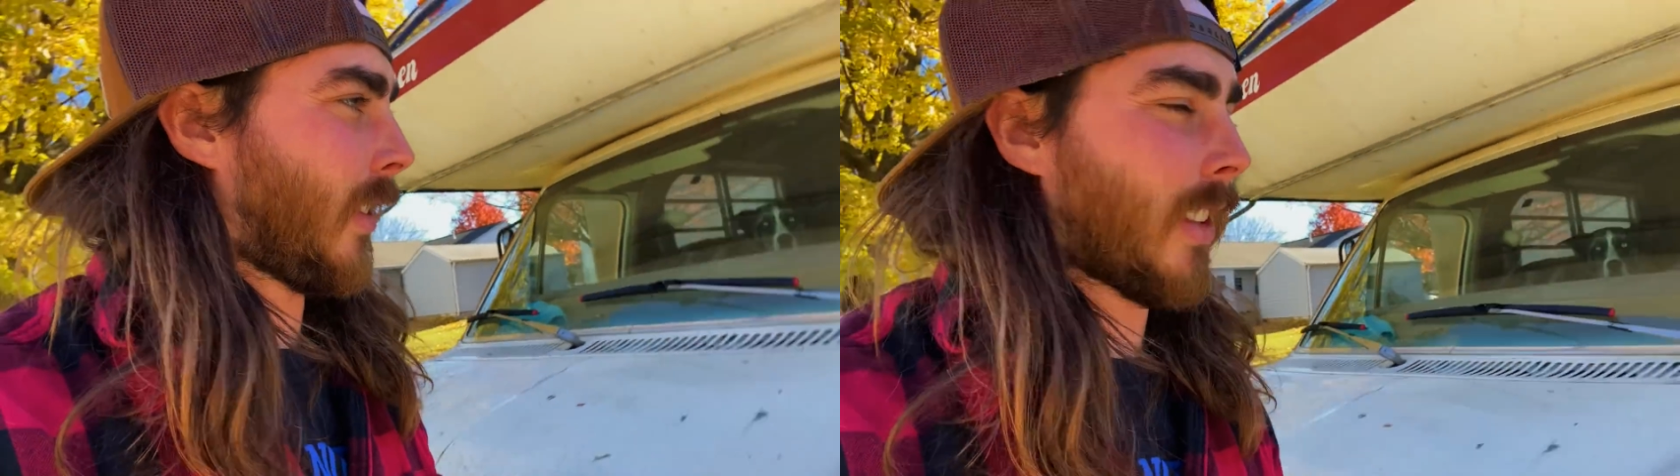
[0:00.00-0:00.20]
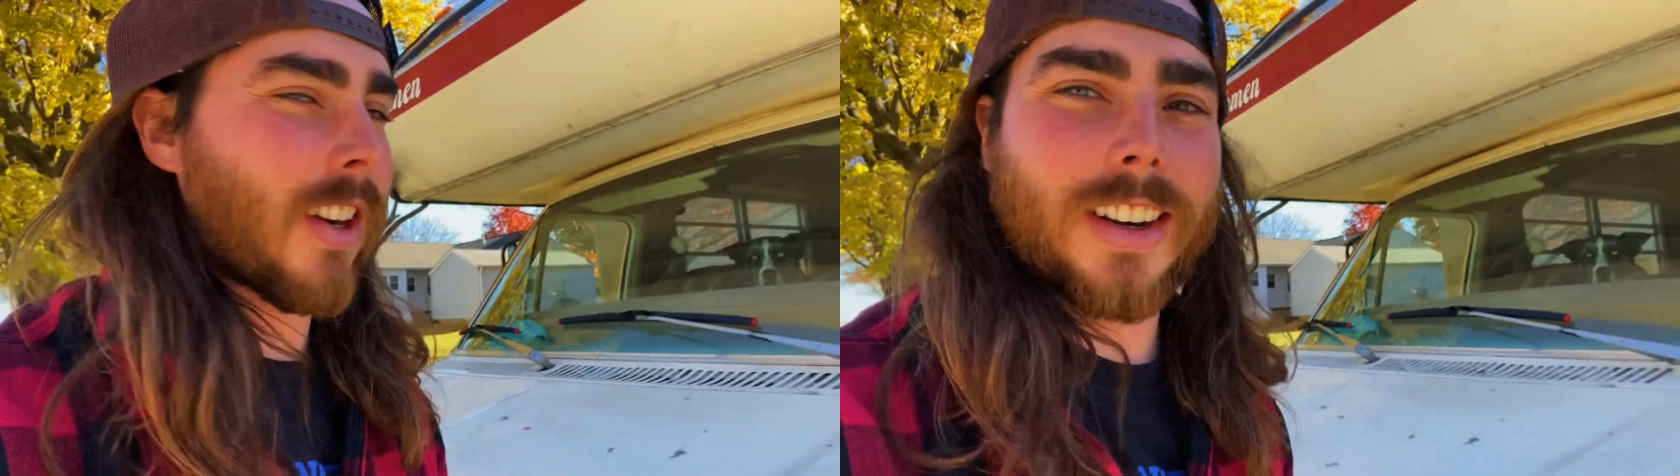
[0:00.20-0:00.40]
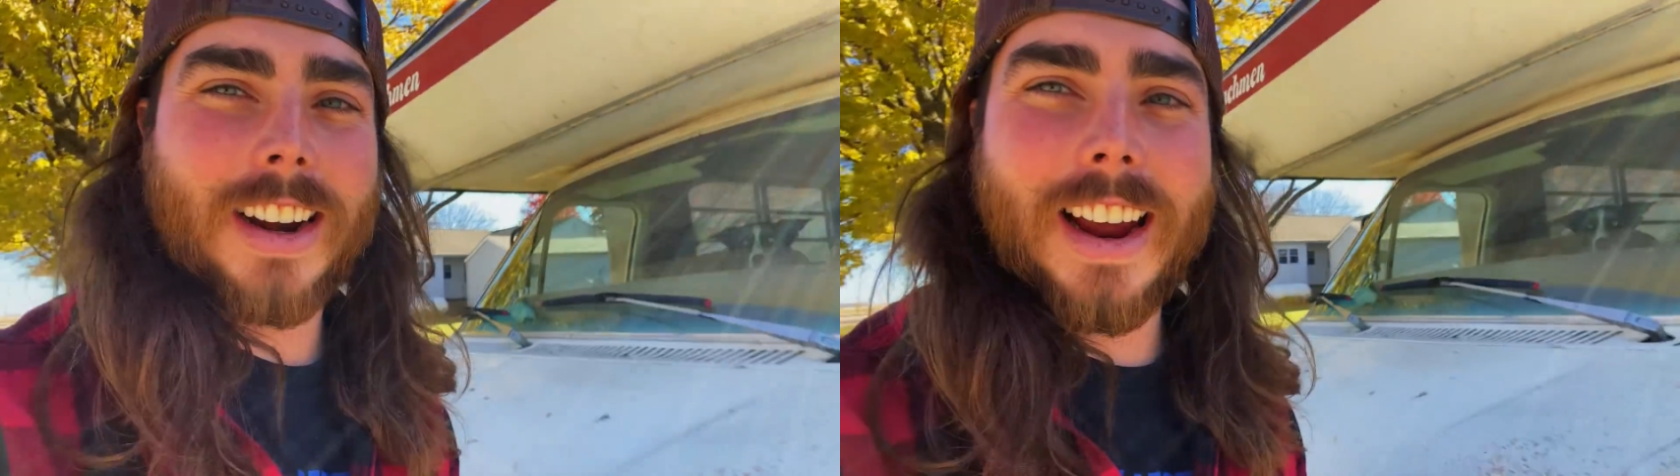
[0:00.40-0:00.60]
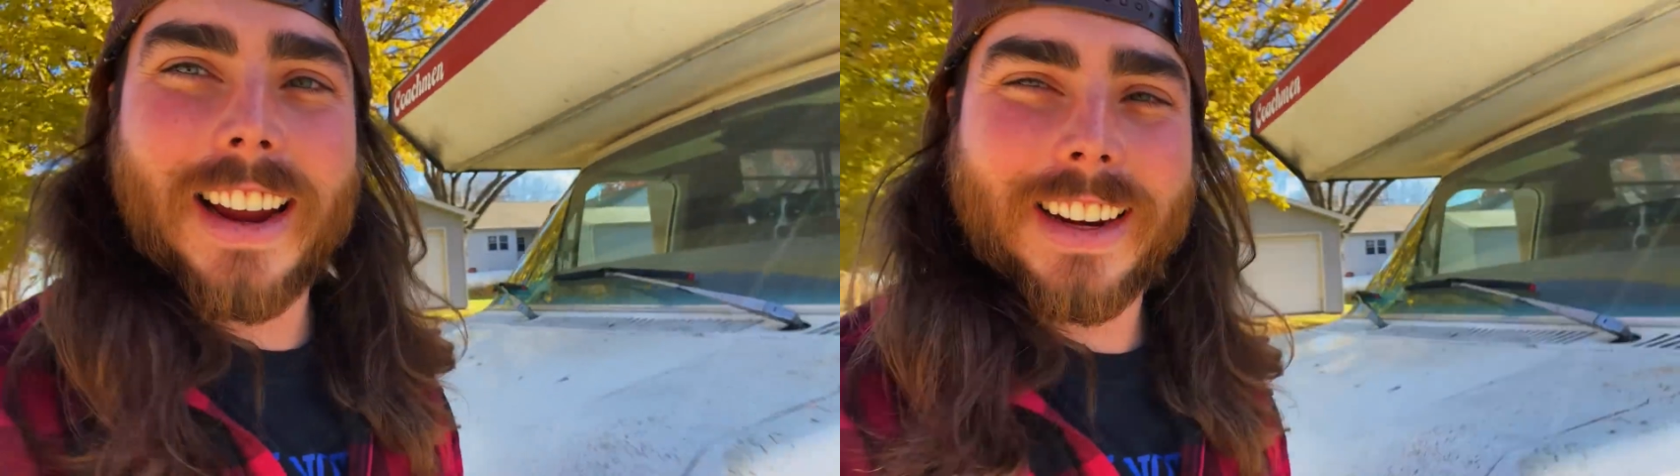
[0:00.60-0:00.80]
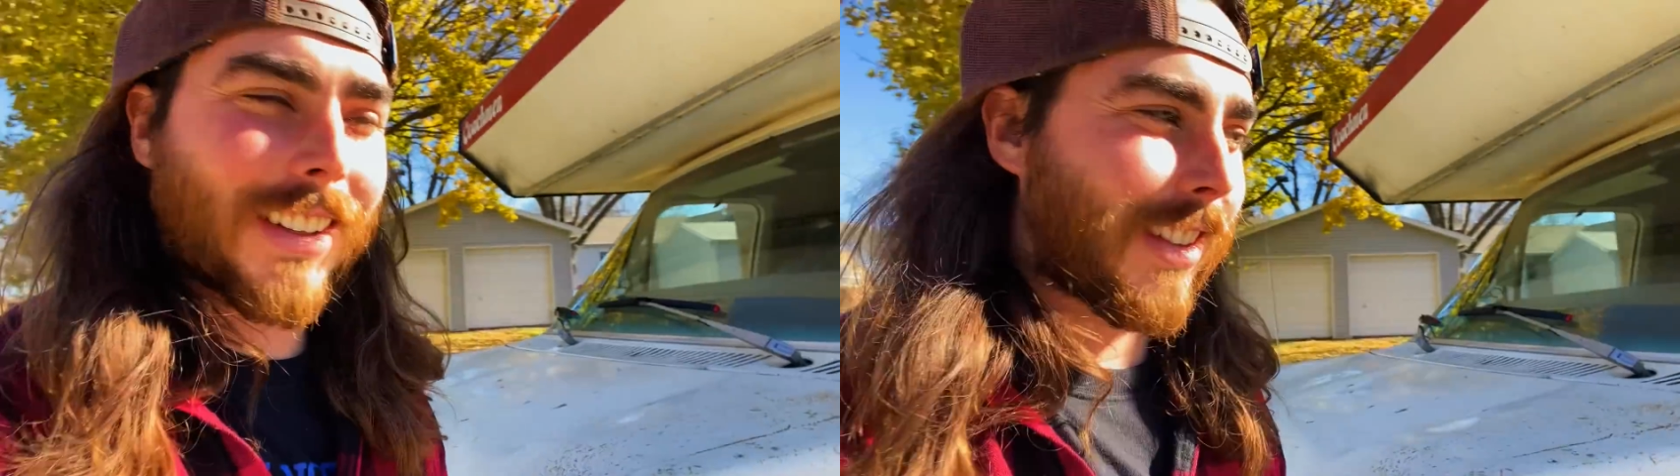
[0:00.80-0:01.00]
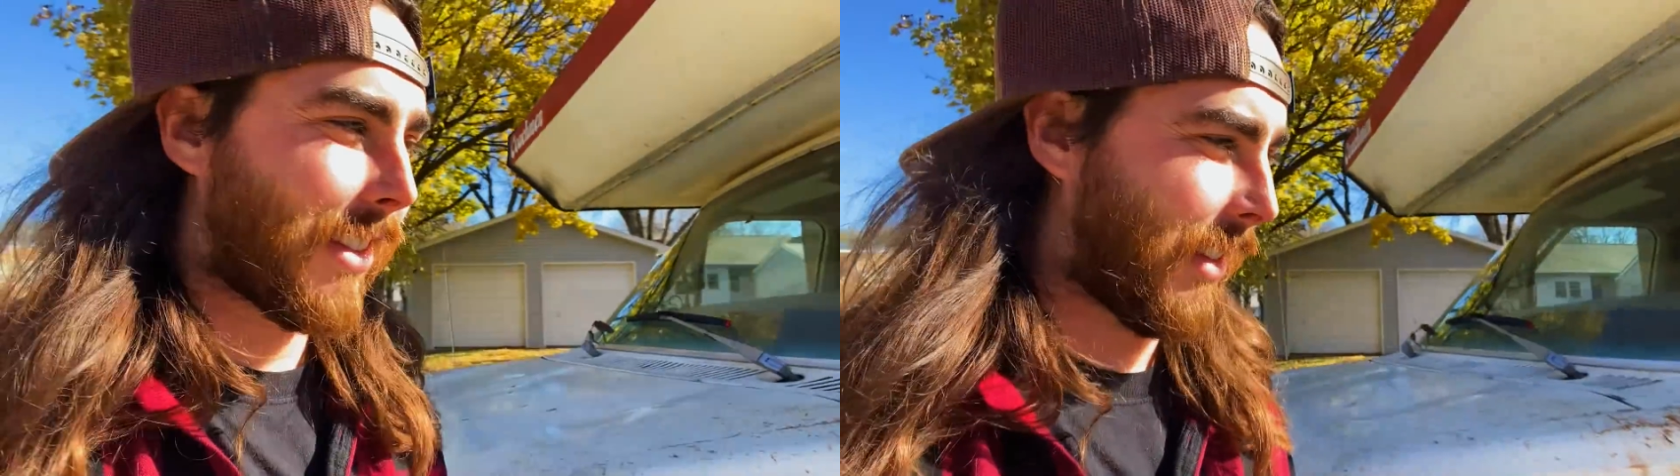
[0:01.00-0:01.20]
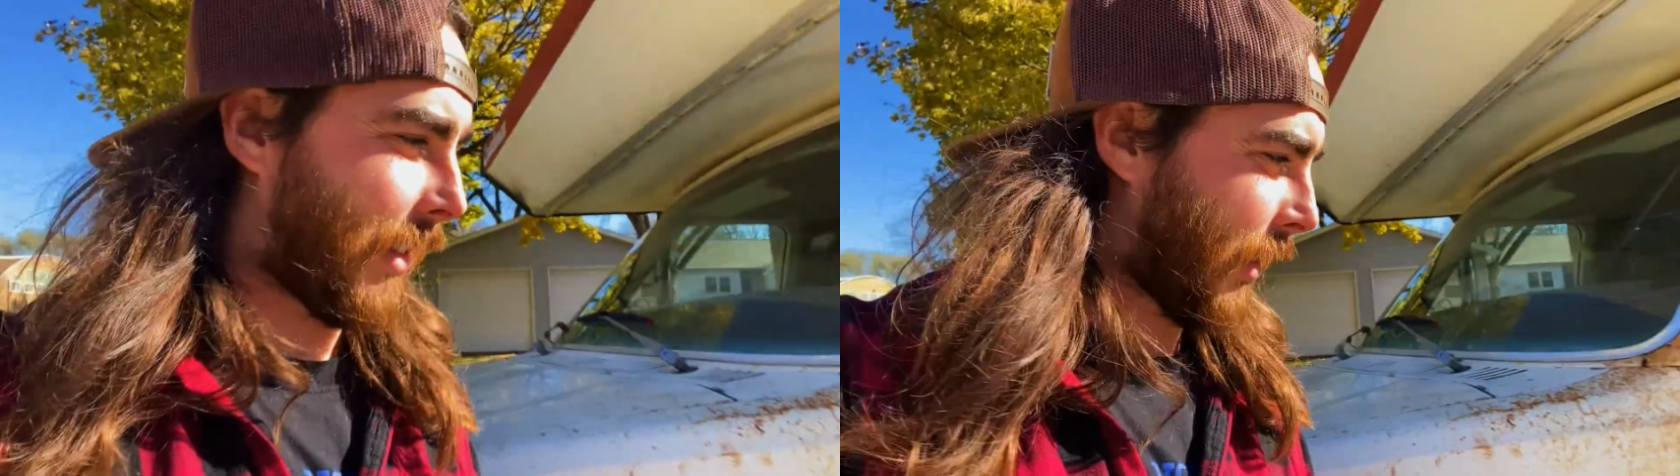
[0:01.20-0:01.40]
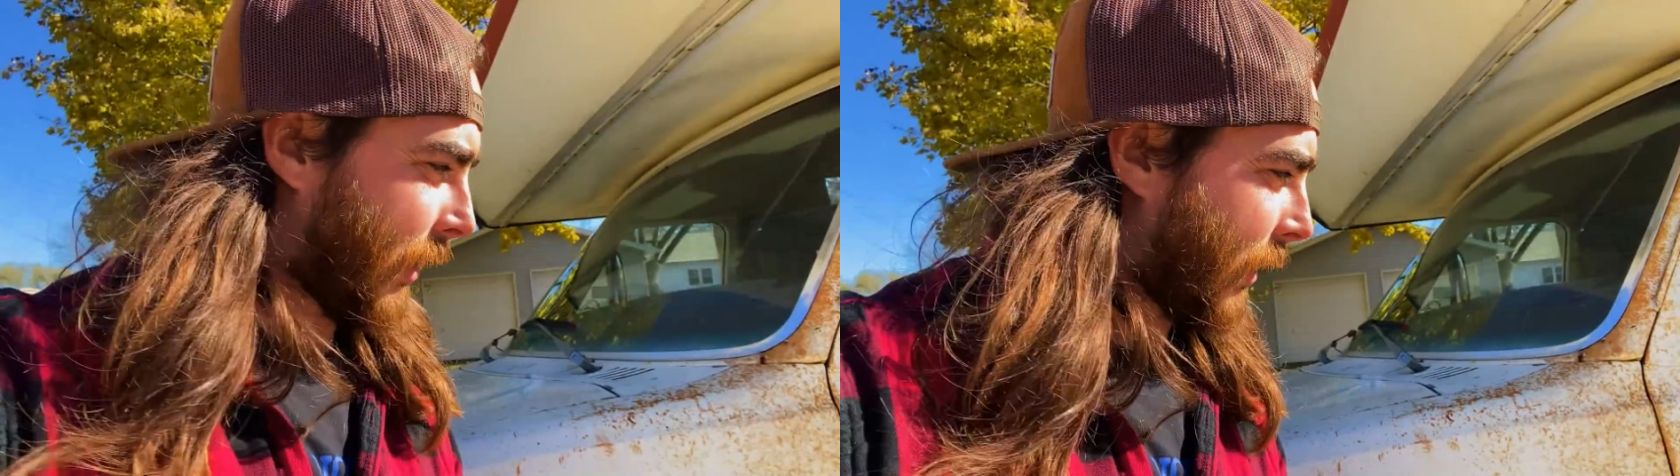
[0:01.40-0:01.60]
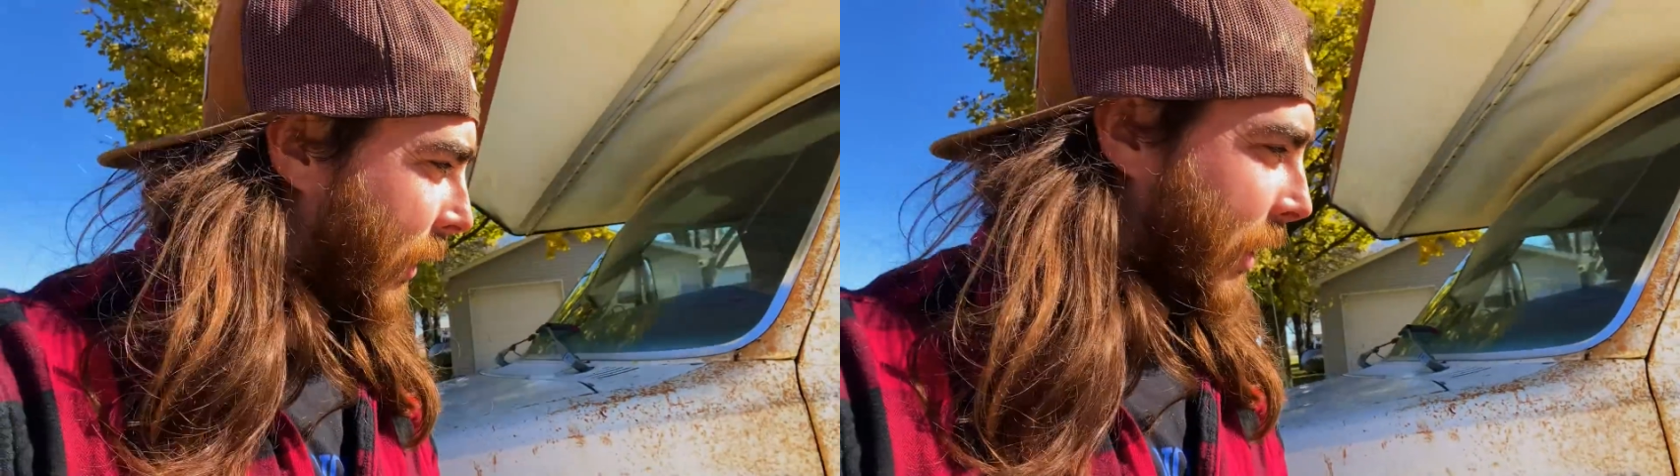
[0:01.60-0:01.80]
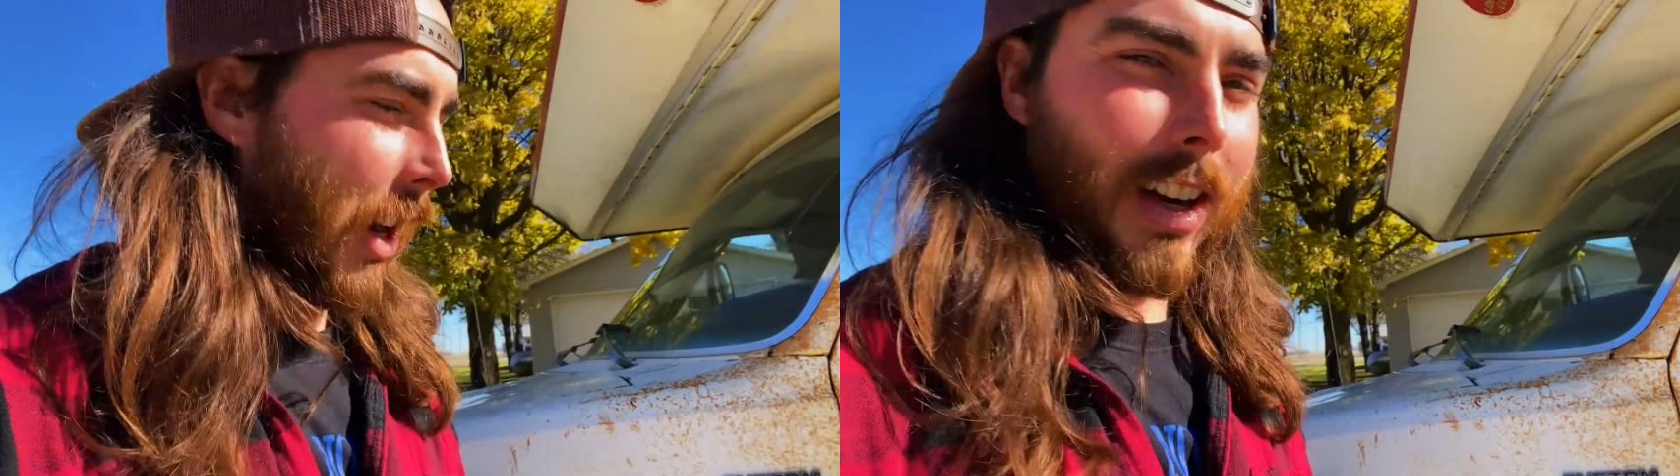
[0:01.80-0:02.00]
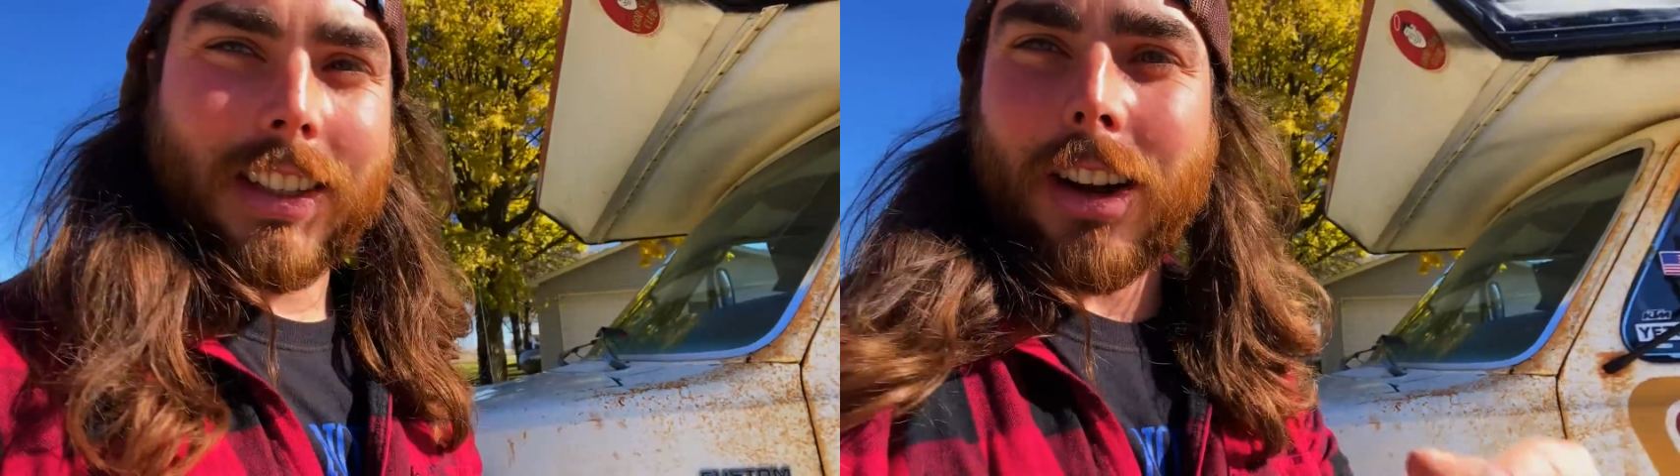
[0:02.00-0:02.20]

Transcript: All right. I just got